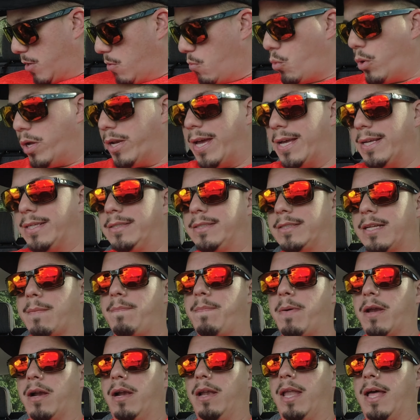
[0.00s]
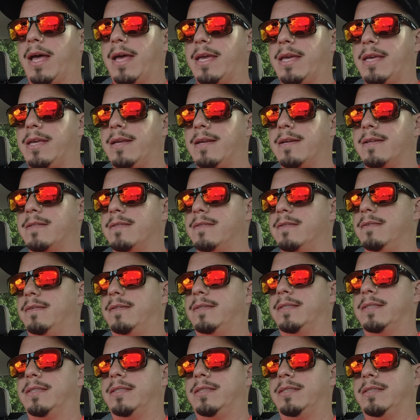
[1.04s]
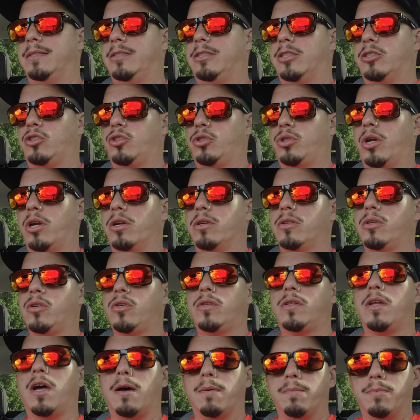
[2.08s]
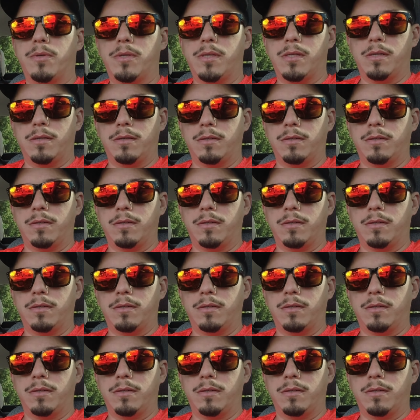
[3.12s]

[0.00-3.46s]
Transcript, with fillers: when I stop at a light the truck stops